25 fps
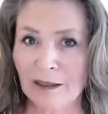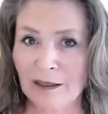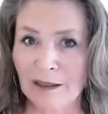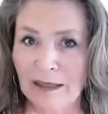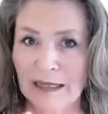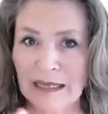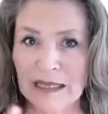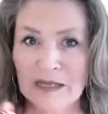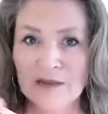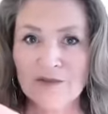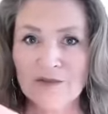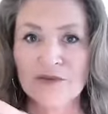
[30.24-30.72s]

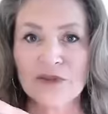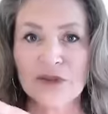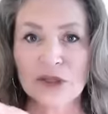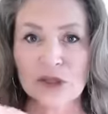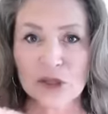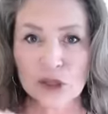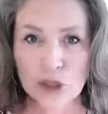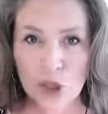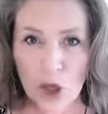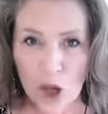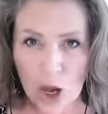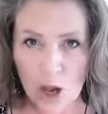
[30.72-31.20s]
leave the
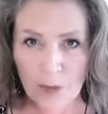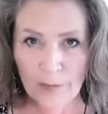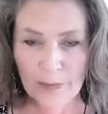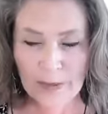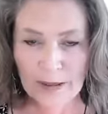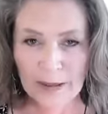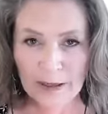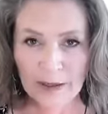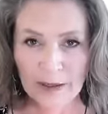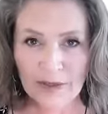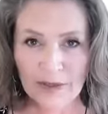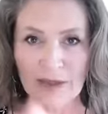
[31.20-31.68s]

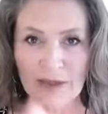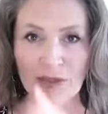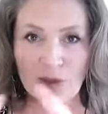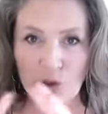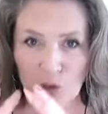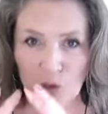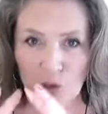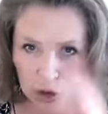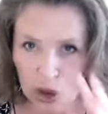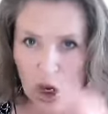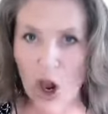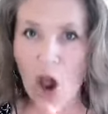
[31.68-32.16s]
topic that
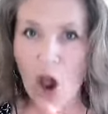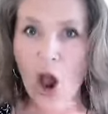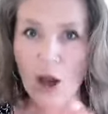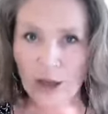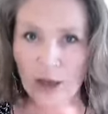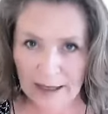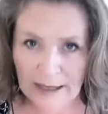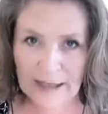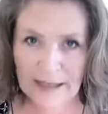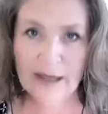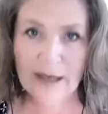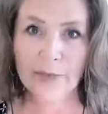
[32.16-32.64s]
they're
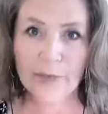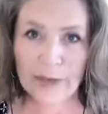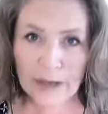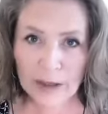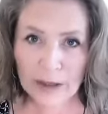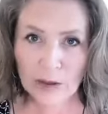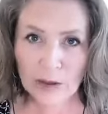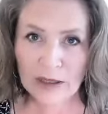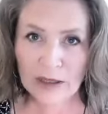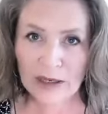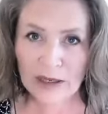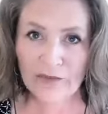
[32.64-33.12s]
talking
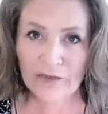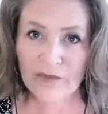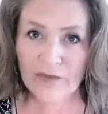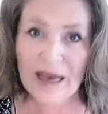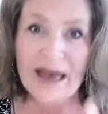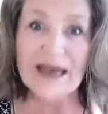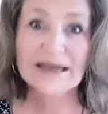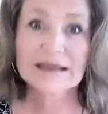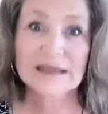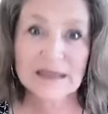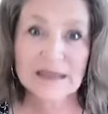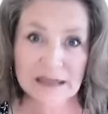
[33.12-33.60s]
about, if
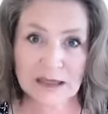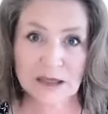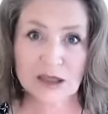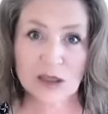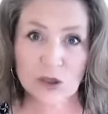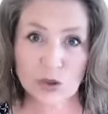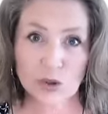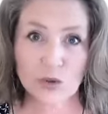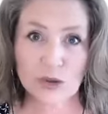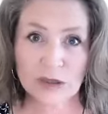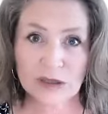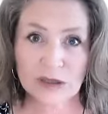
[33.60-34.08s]
that's the
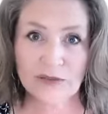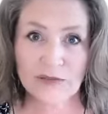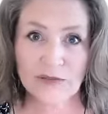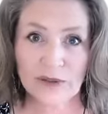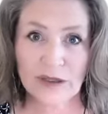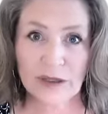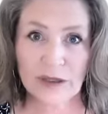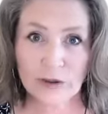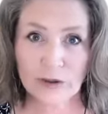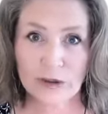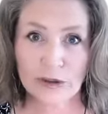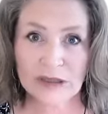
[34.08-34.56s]
source of
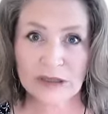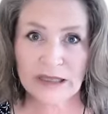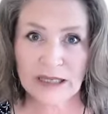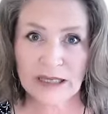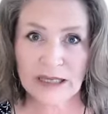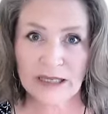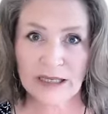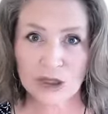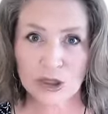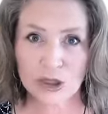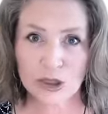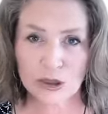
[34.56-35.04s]

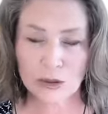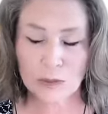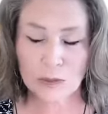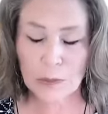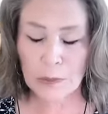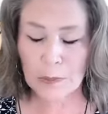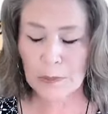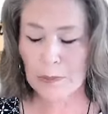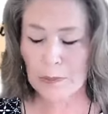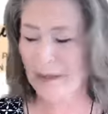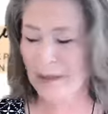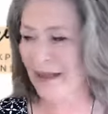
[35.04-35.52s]
irritation,
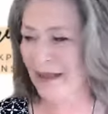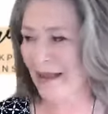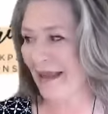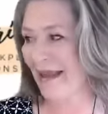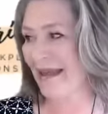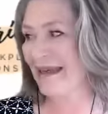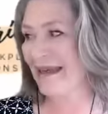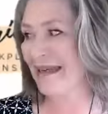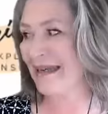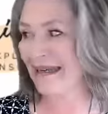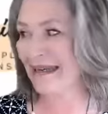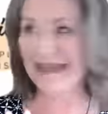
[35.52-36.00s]

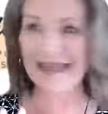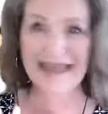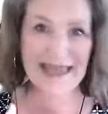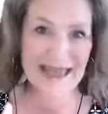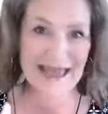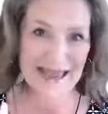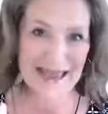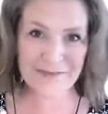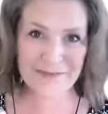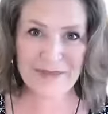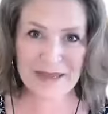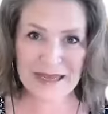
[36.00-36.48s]
and it
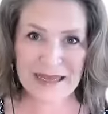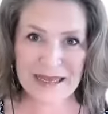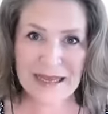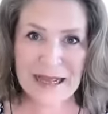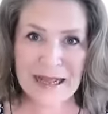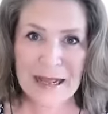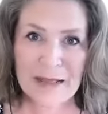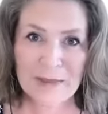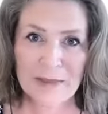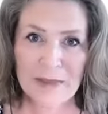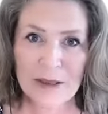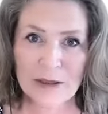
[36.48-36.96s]
can be.
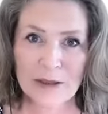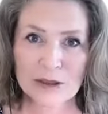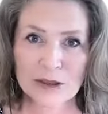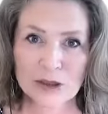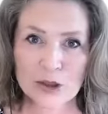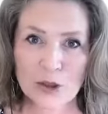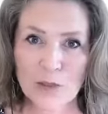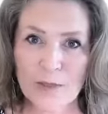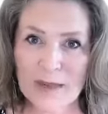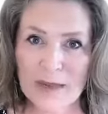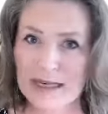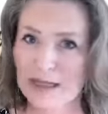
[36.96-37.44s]
There are
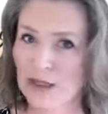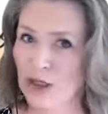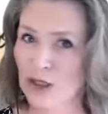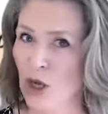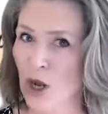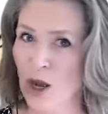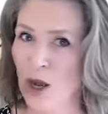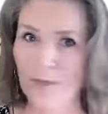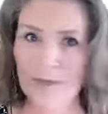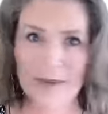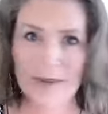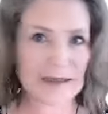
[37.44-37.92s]
so many
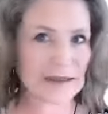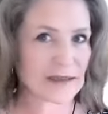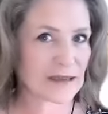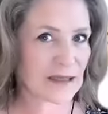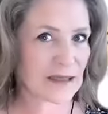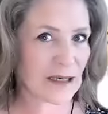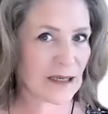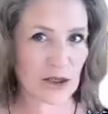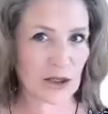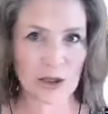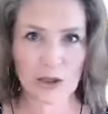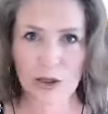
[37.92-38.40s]
topics
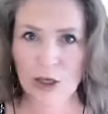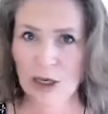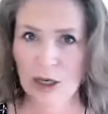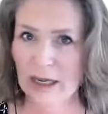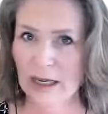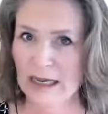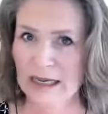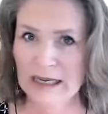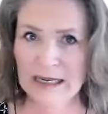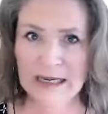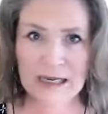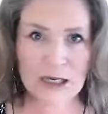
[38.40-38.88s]
that are
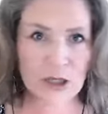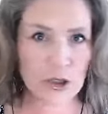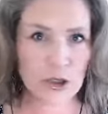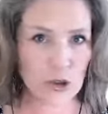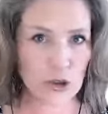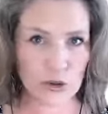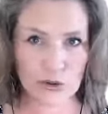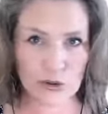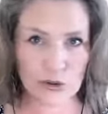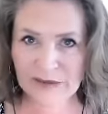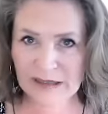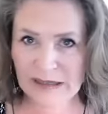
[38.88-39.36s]
hitting
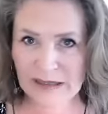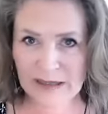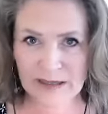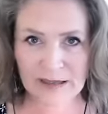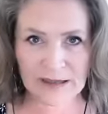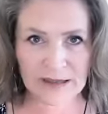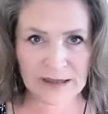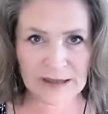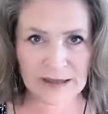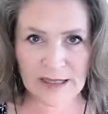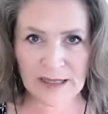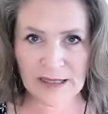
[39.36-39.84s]
nerves
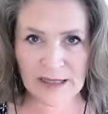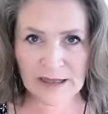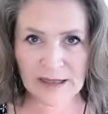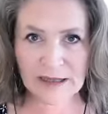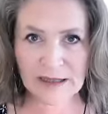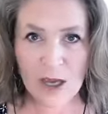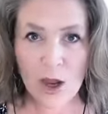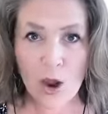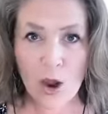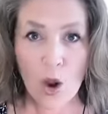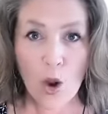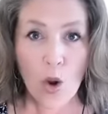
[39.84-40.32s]
these
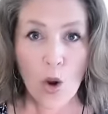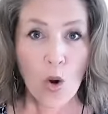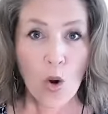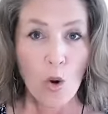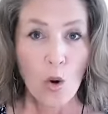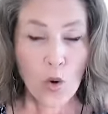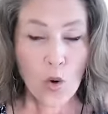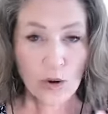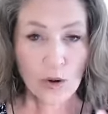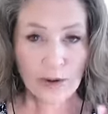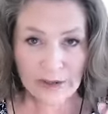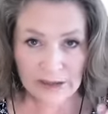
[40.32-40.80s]
days.
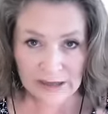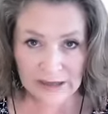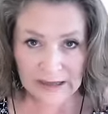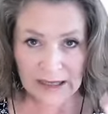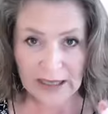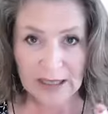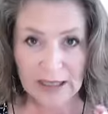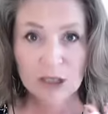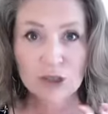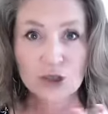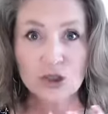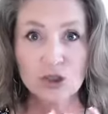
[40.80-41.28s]
Or the
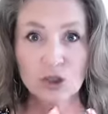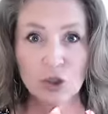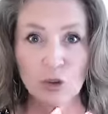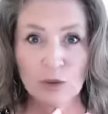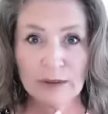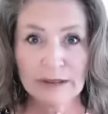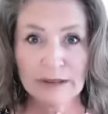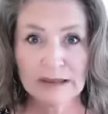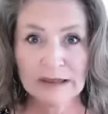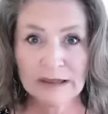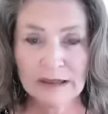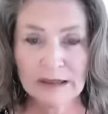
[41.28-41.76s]
second
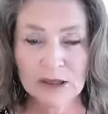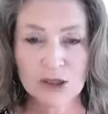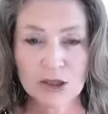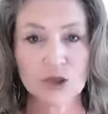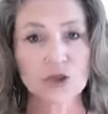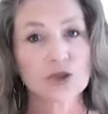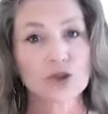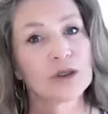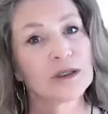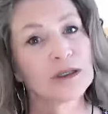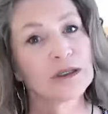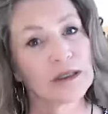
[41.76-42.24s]
choice is
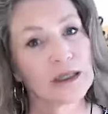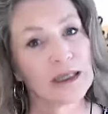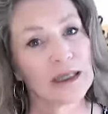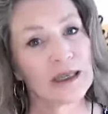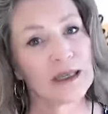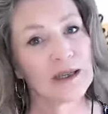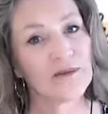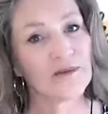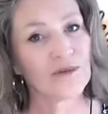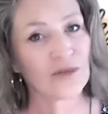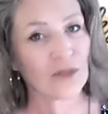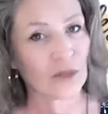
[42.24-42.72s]
you can
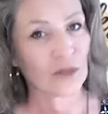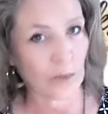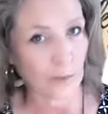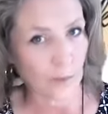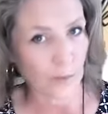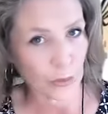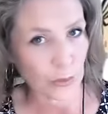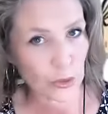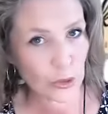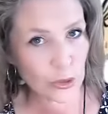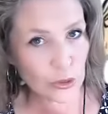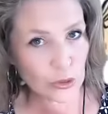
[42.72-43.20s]
leave the
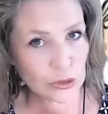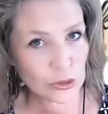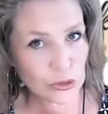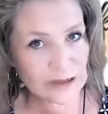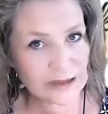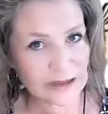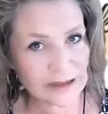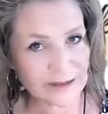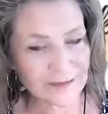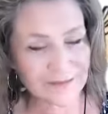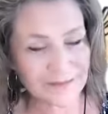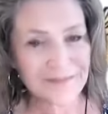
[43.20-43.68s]

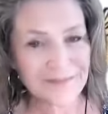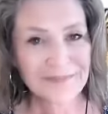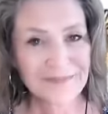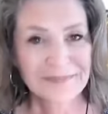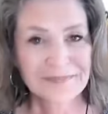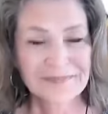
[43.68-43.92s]
person.